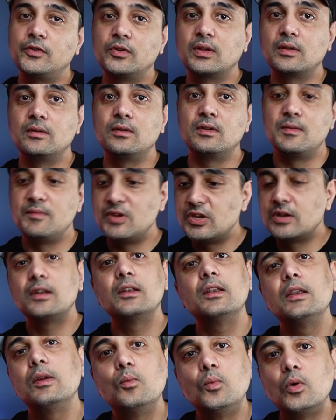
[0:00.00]
you can
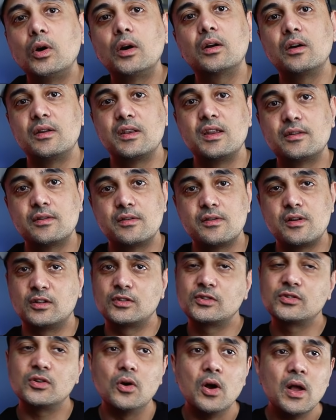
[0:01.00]
immediately work on it or
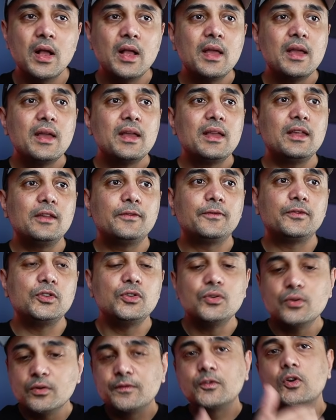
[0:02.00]
not. So if
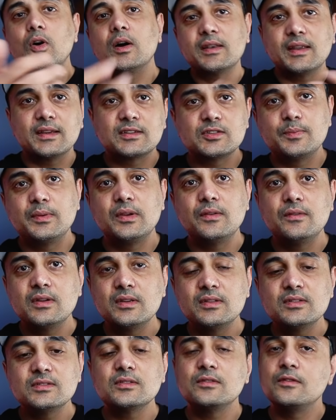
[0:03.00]
you've got
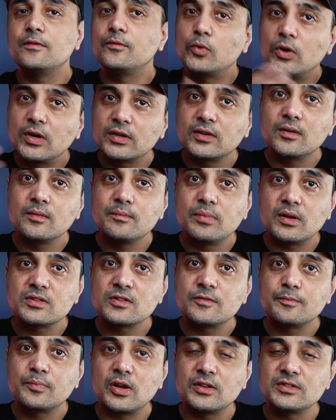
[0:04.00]
experience and you've worked on a bunch
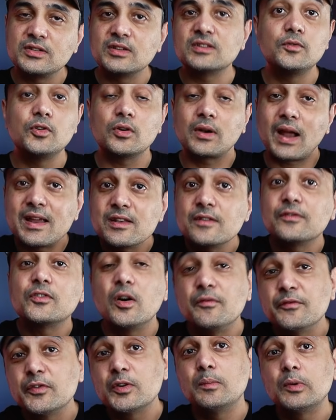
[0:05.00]
of projects, you're kind of
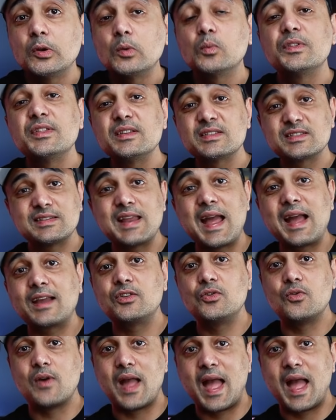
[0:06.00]
comfortable with the stack you